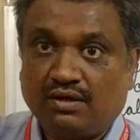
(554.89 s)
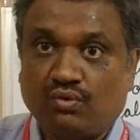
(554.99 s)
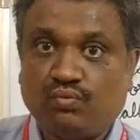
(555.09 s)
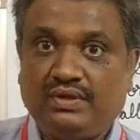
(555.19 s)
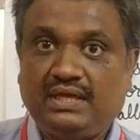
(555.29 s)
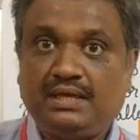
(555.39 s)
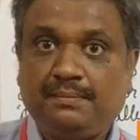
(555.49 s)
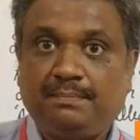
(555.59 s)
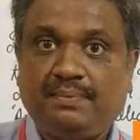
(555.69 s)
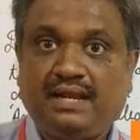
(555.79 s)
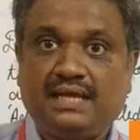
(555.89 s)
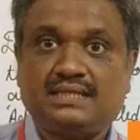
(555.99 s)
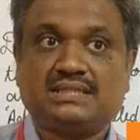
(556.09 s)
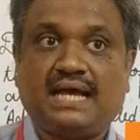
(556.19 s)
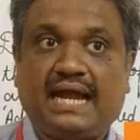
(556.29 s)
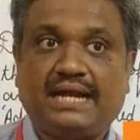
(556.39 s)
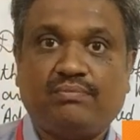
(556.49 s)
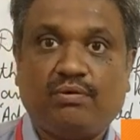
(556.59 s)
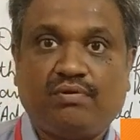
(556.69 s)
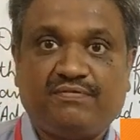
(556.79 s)
we place
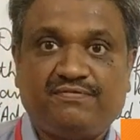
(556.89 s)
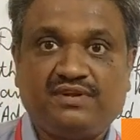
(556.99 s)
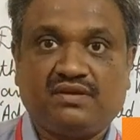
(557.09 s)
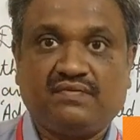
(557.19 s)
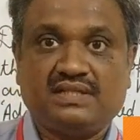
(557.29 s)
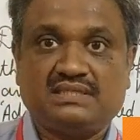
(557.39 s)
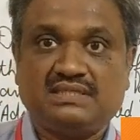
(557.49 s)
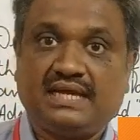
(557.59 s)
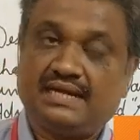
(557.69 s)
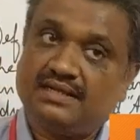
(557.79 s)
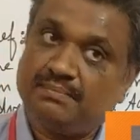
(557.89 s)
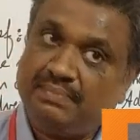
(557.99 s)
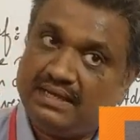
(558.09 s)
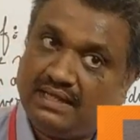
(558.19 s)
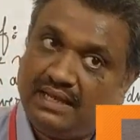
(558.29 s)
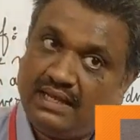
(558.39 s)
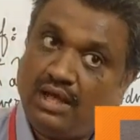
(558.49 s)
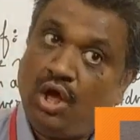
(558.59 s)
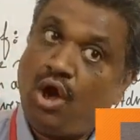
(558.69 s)
adverb of frequency at the beginning